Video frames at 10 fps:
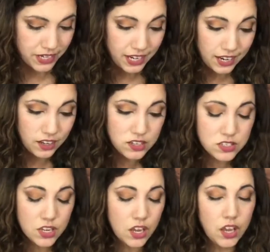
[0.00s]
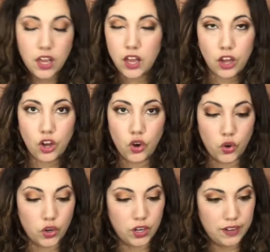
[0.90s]
nails
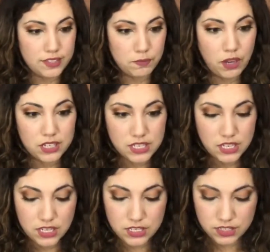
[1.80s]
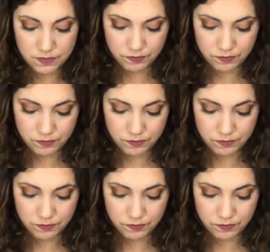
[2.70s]
or it's the boxes.